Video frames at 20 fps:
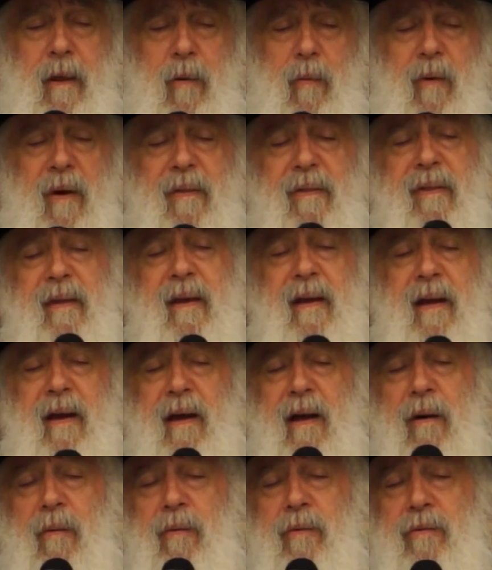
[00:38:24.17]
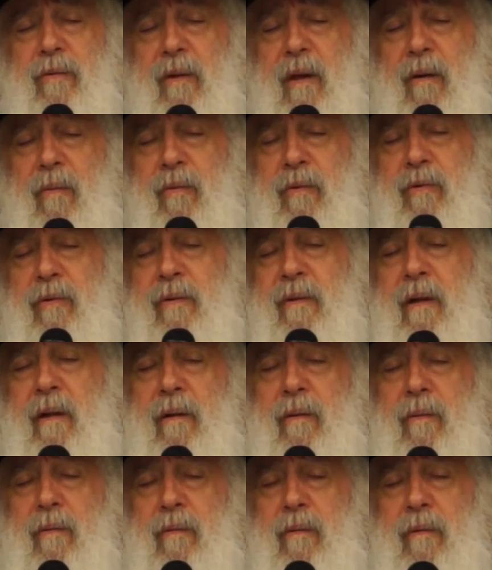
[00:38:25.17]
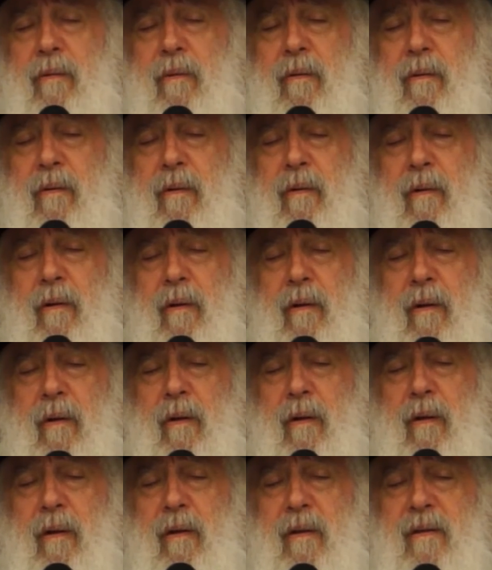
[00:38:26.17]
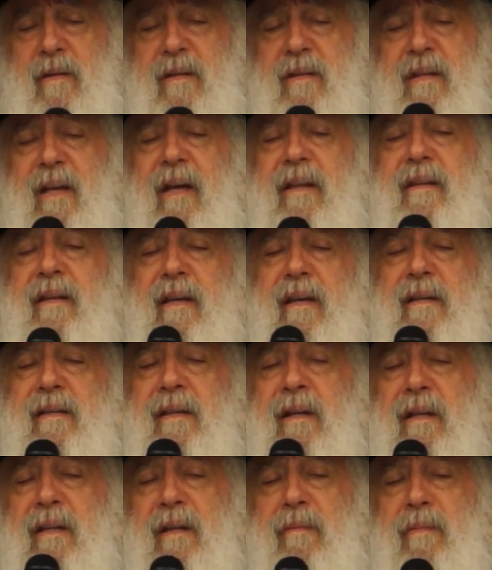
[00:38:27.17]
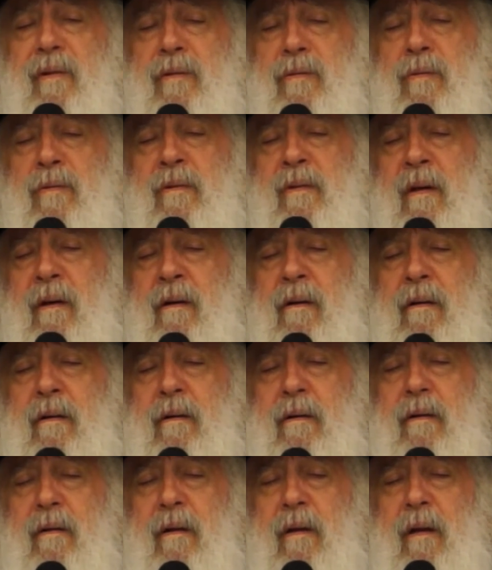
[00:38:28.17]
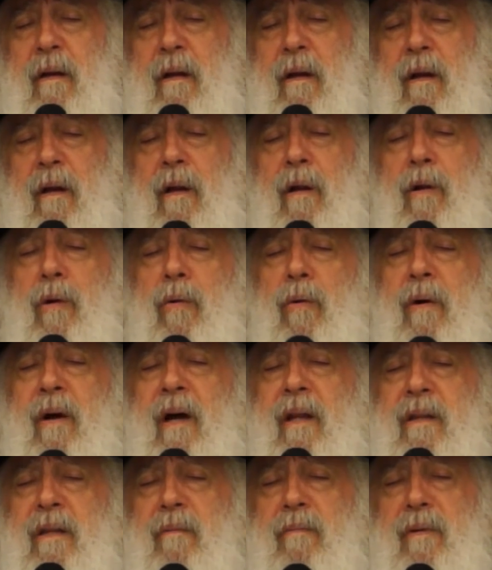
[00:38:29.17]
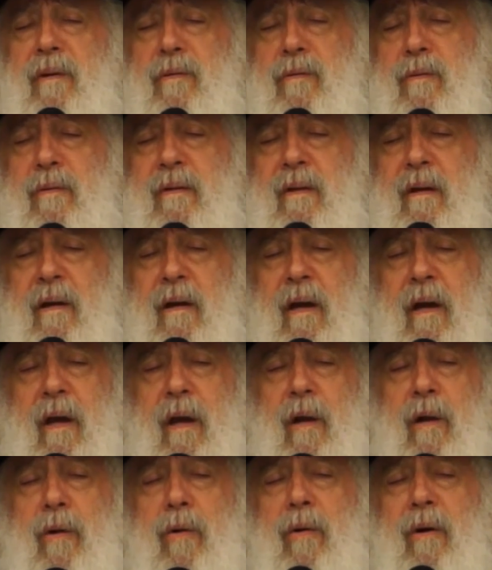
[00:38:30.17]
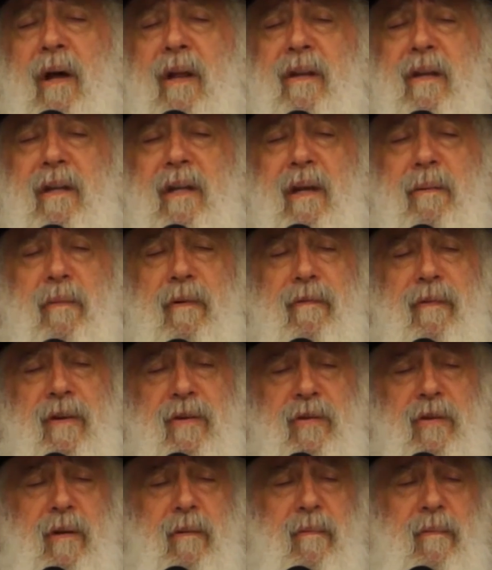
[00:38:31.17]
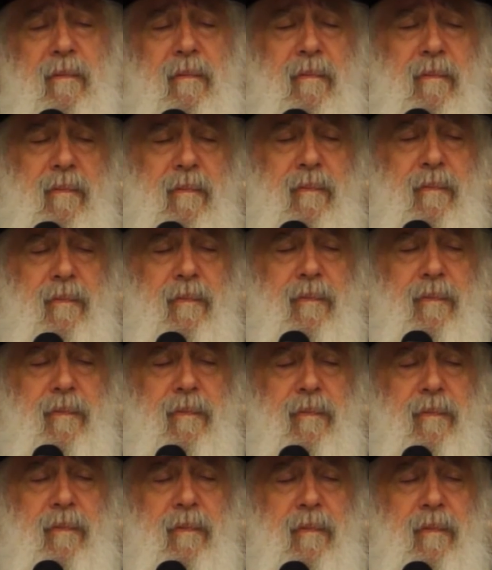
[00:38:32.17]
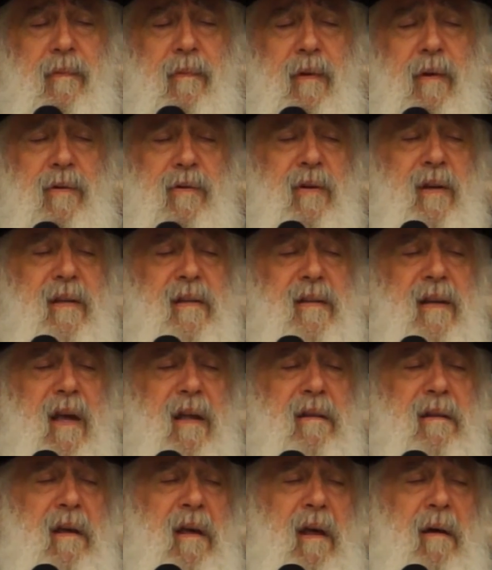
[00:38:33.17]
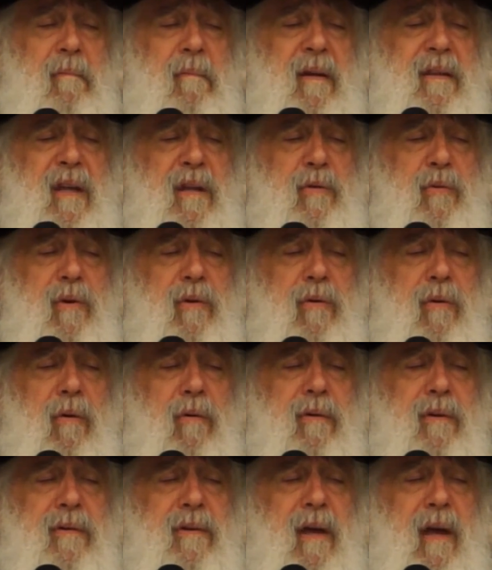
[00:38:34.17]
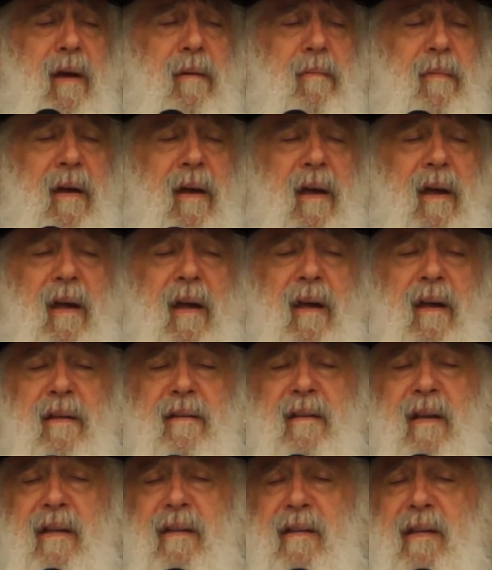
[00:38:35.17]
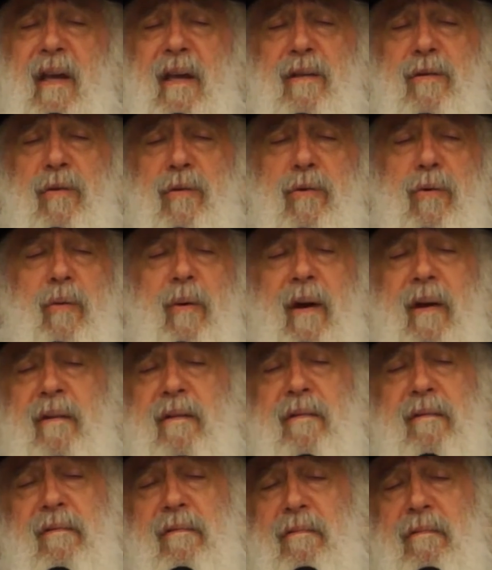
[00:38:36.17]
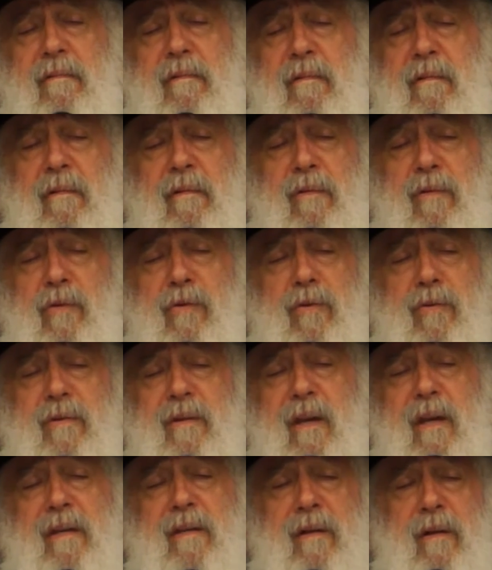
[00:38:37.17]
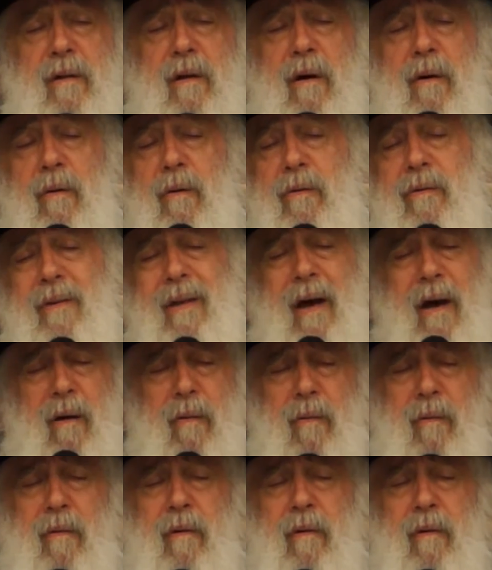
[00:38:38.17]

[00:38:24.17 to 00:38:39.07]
One thing I want to tell you. Start kissing the mezuzah. Look at the mezuzah. Look at the name of Hashem. So he said, but I do it all the time. He said, yes, you do it. You just kiss and go. Now,